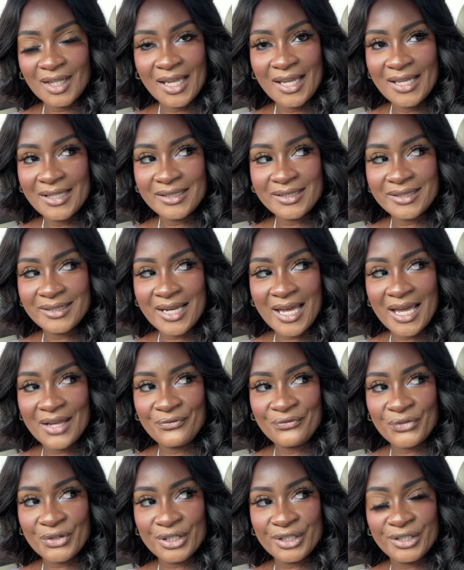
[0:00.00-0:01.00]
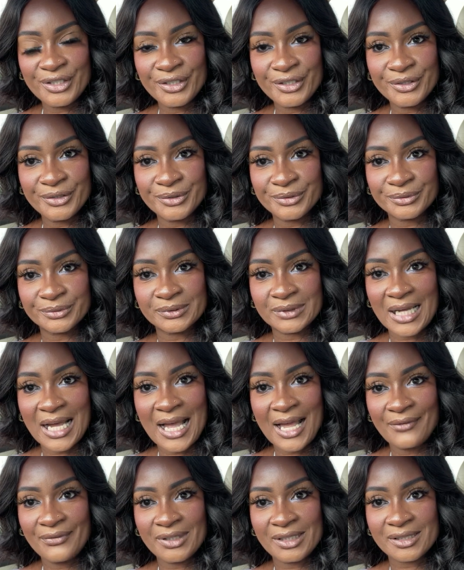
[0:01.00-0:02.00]
It's not for you,
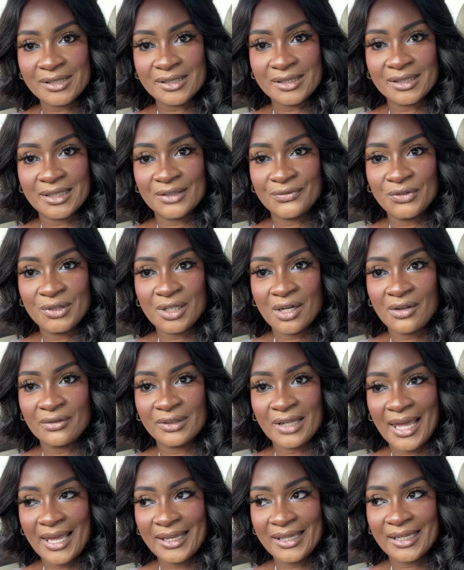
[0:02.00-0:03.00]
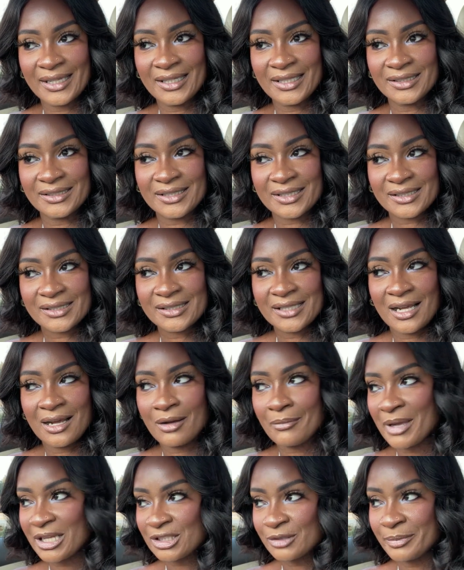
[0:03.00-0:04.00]
obviously. If you don't like it, just go
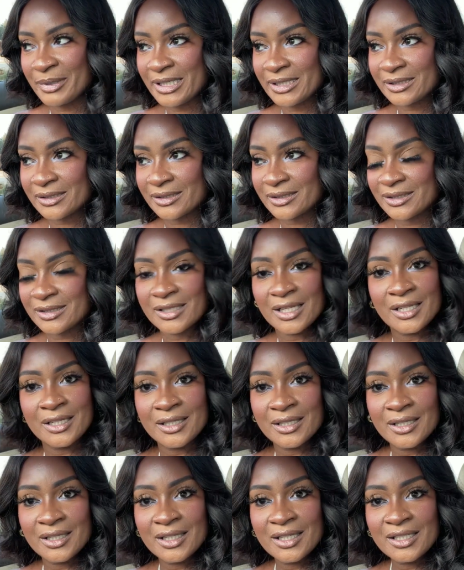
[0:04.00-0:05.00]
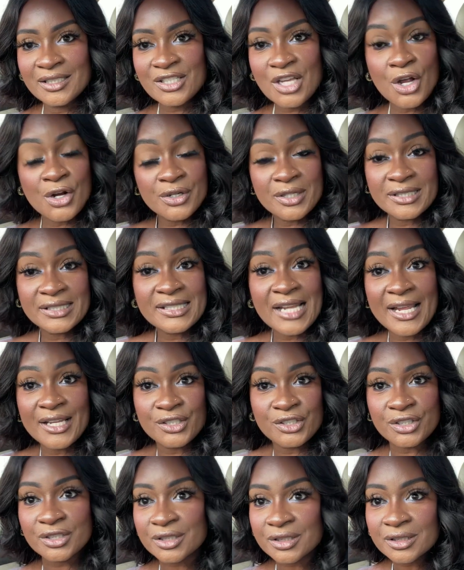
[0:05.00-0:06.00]
about your business. Turn the
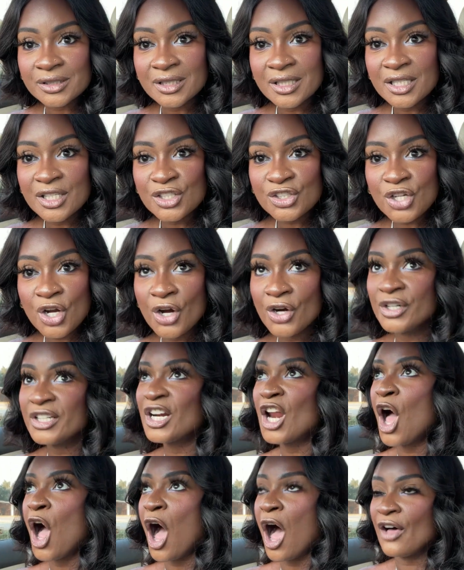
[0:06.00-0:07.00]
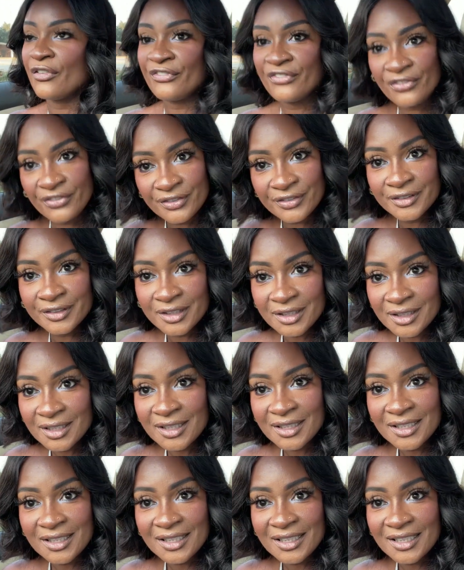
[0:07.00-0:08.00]
station, turn it off
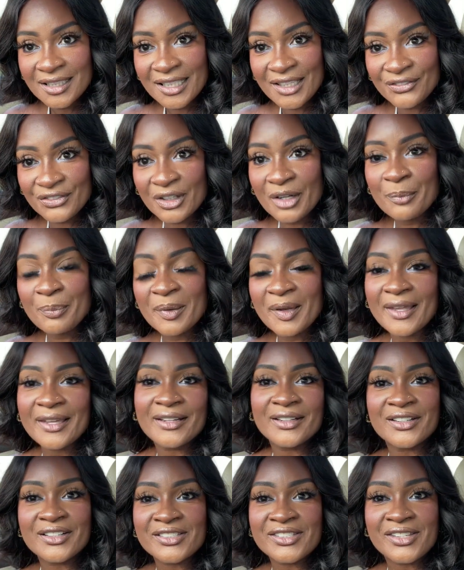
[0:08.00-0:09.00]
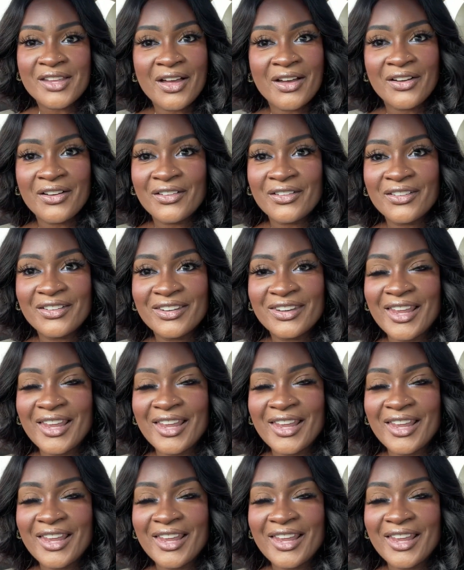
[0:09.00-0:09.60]
if they're playing her song.